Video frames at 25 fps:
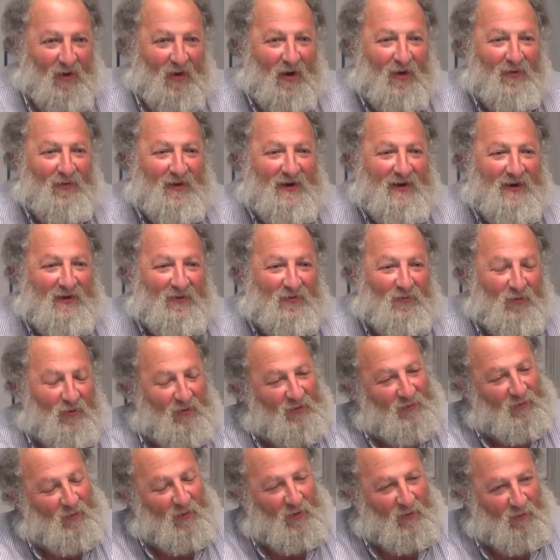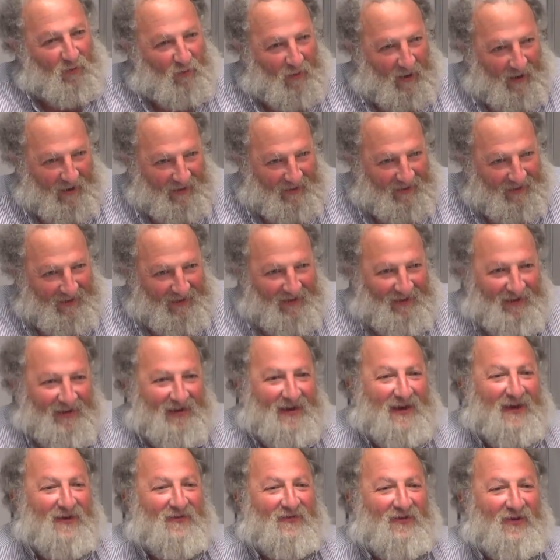Already in World War I,
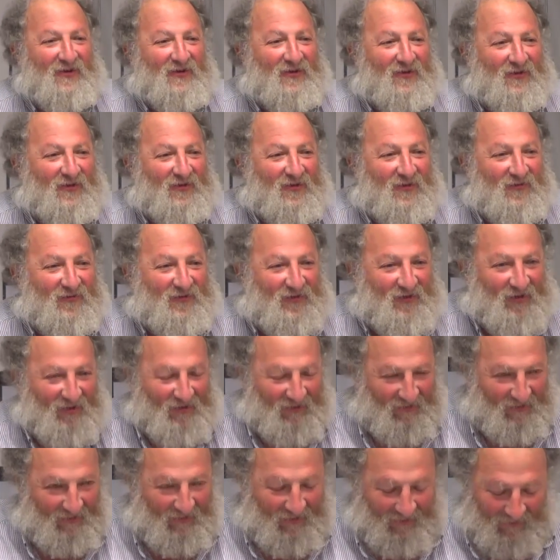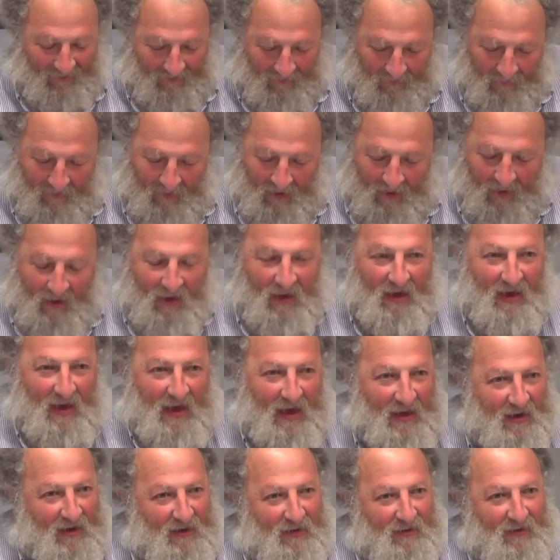he had visions of Jesus.
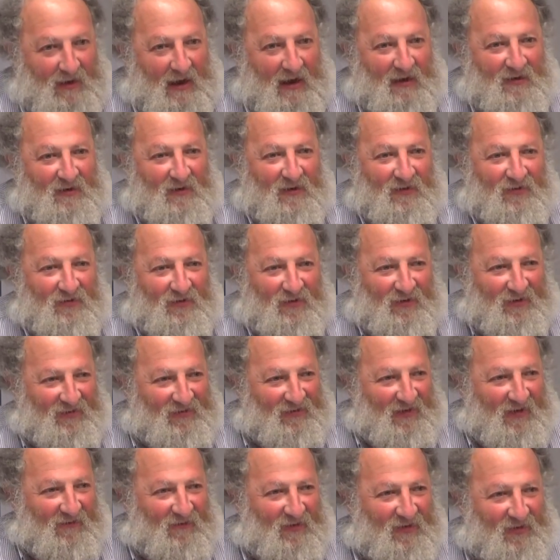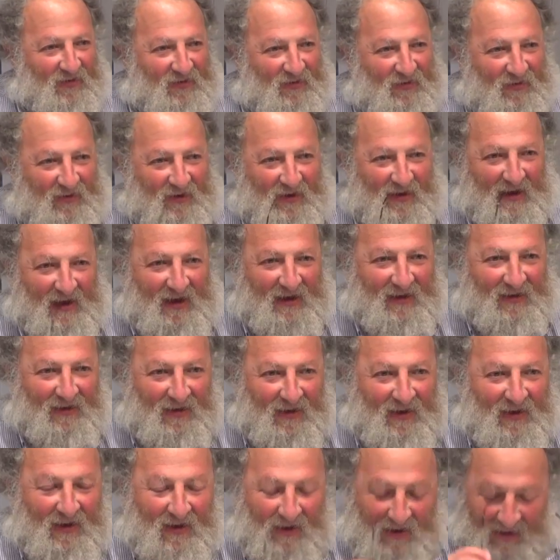And in 1937-38,
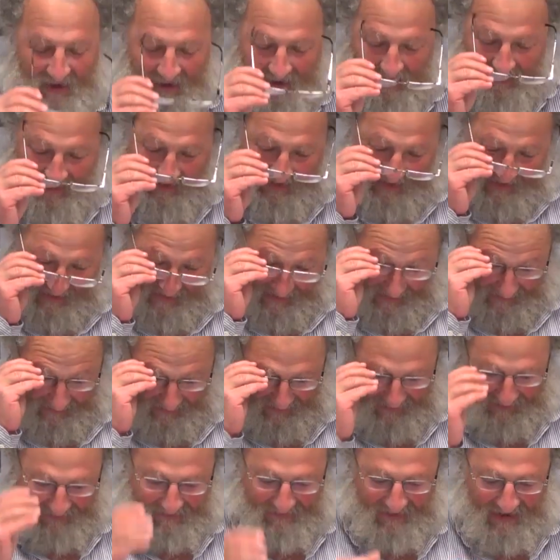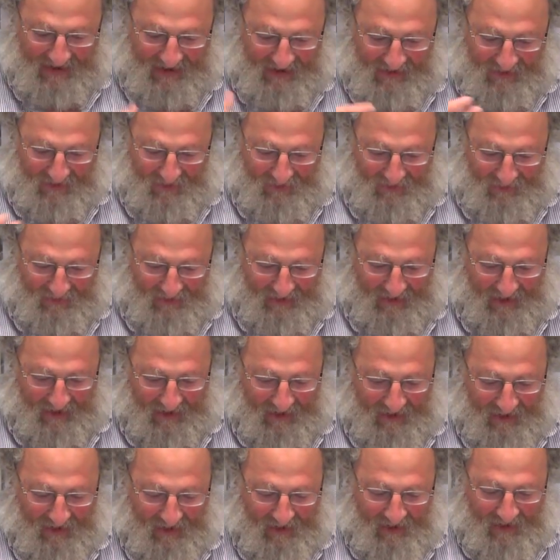he had
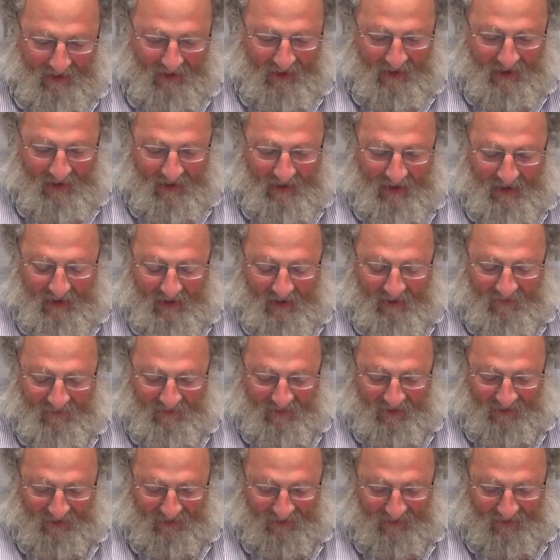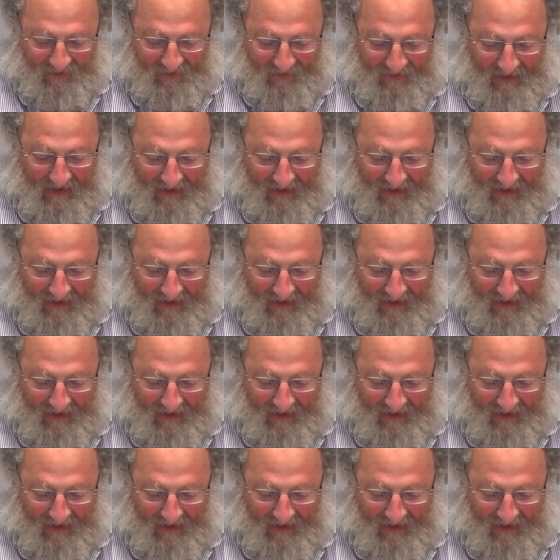continued visions.